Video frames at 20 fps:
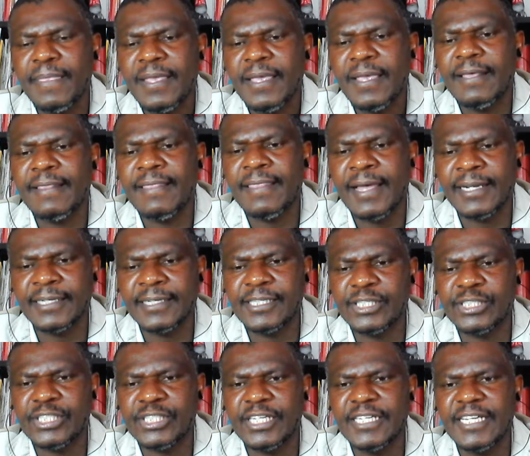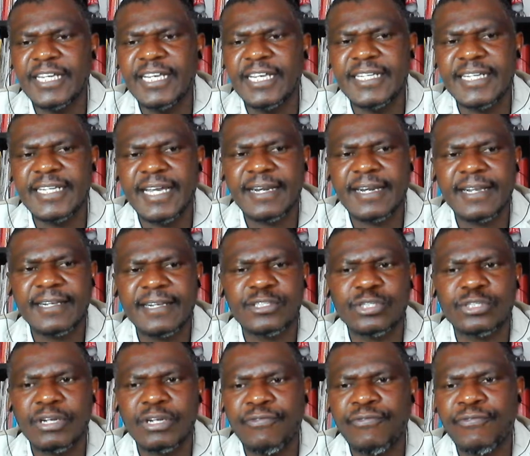And that is an indirect
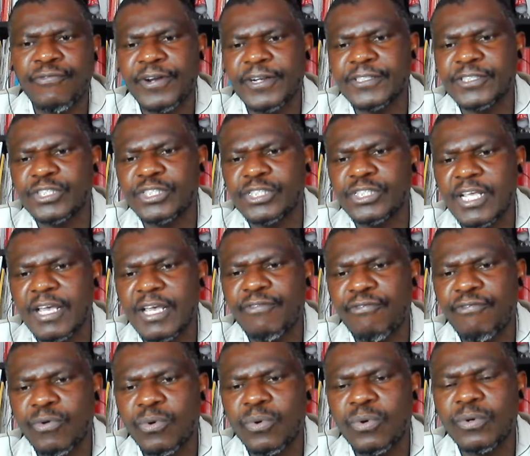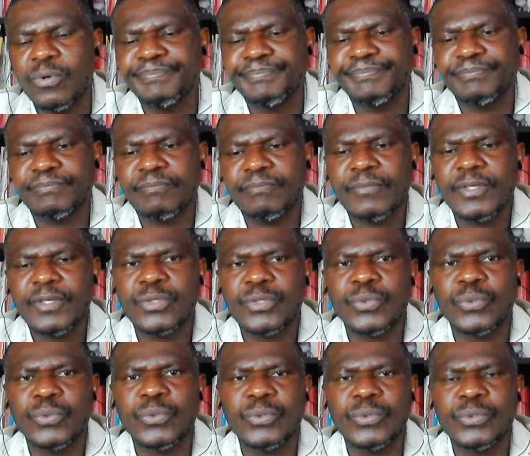reference, therefore,
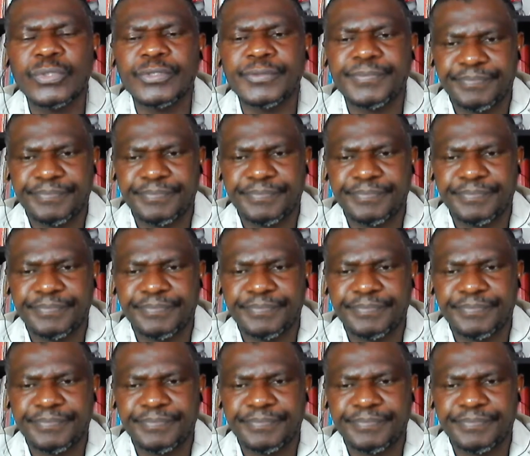to